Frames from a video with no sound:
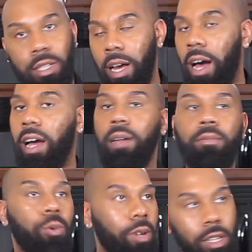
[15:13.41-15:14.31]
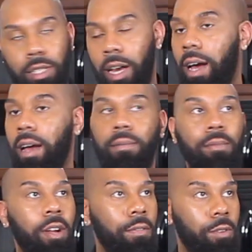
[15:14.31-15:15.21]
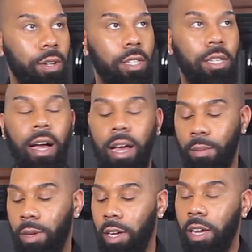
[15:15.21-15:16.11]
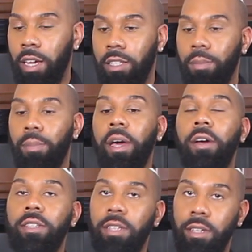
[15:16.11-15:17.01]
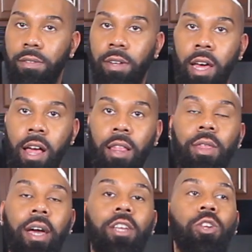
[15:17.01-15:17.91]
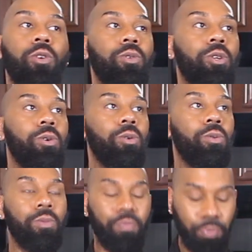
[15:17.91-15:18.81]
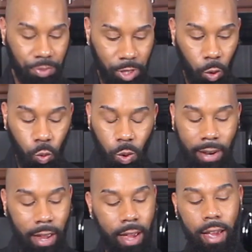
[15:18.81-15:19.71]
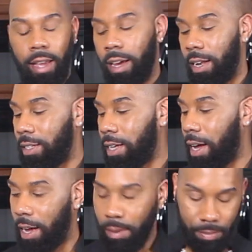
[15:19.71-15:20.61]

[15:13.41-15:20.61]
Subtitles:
time, 3 at a time, 4 at a time. It's imperative that you do 1 egg at a time.